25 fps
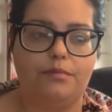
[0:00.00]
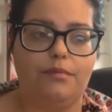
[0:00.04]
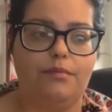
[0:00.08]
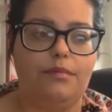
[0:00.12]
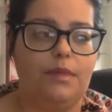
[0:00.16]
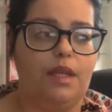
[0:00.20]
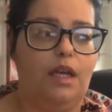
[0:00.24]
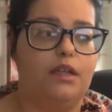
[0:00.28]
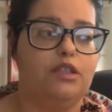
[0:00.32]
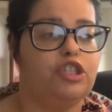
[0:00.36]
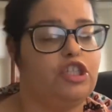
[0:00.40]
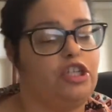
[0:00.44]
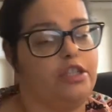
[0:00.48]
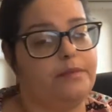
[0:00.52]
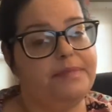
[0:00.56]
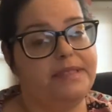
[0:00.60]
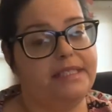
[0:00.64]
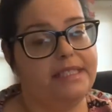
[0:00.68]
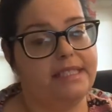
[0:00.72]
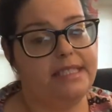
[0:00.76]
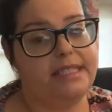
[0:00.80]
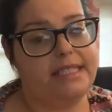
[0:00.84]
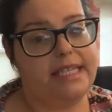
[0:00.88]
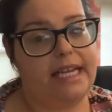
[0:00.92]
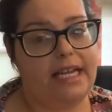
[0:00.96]
A sharps
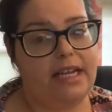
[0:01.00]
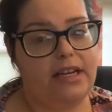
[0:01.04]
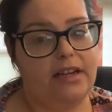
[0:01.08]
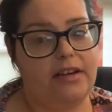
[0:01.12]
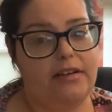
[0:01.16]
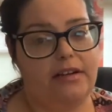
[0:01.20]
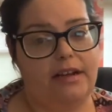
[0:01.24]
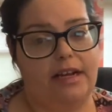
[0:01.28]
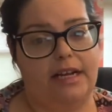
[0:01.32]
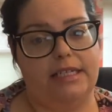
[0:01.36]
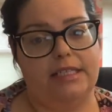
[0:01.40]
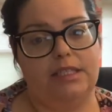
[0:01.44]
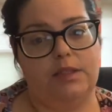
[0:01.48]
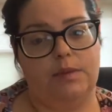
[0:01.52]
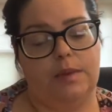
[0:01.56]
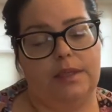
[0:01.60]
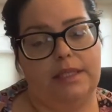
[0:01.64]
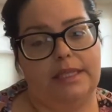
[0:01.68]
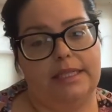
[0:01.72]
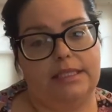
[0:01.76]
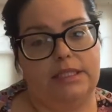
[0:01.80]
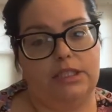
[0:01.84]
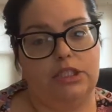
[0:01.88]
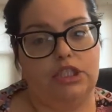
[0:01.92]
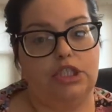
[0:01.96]
container, as well
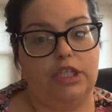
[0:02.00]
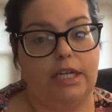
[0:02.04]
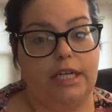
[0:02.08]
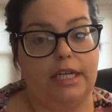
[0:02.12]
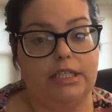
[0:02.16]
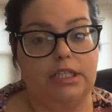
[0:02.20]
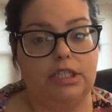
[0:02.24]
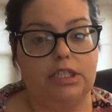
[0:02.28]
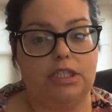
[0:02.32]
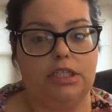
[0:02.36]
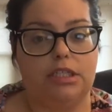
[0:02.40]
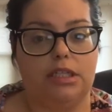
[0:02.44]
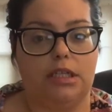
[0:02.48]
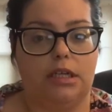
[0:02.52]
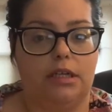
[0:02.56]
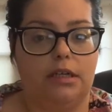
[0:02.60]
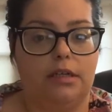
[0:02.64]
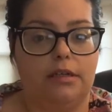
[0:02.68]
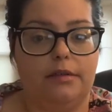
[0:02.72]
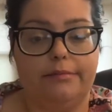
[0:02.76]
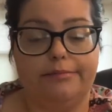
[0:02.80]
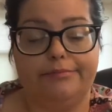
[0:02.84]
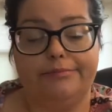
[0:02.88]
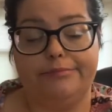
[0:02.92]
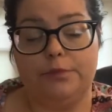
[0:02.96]
as a trash
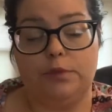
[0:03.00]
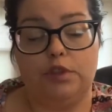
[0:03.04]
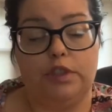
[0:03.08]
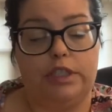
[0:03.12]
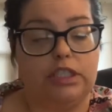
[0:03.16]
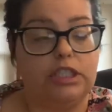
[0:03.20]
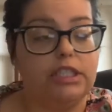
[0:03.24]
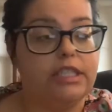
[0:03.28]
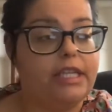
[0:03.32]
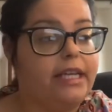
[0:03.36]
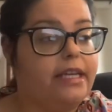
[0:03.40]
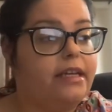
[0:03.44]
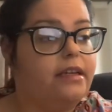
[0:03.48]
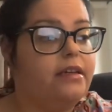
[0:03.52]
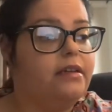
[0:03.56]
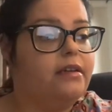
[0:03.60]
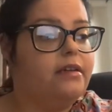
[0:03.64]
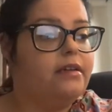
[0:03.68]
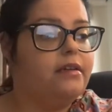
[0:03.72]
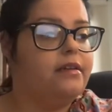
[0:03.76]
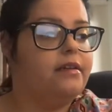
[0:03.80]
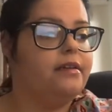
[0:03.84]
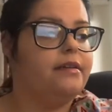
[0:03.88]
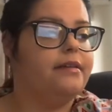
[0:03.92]
can.